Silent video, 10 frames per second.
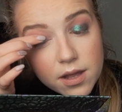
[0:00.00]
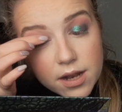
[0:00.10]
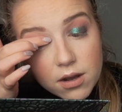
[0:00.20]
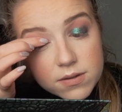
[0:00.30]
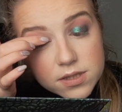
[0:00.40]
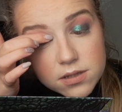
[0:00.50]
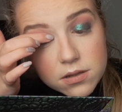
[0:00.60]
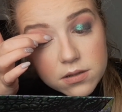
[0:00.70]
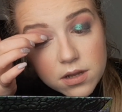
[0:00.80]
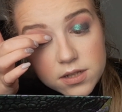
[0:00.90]
And now
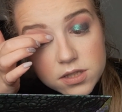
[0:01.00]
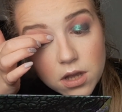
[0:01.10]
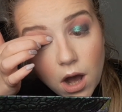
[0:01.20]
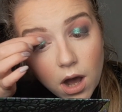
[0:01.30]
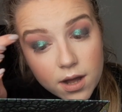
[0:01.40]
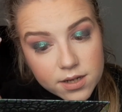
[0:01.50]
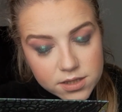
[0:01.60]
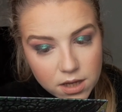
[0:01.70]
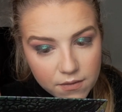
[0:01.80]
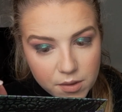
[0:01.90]
it's gone.
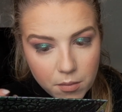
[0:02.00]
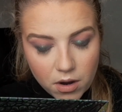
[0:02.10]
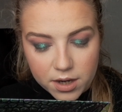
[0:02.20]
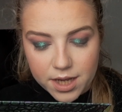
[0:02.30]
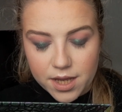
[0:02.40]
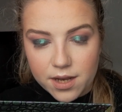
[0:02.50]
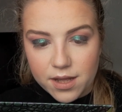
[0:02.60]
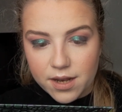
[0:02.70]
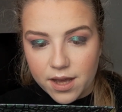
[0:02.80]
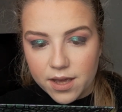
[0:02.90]
It's off the market,
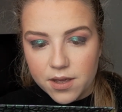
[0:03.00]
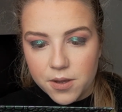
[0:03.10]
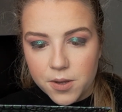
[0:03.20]
and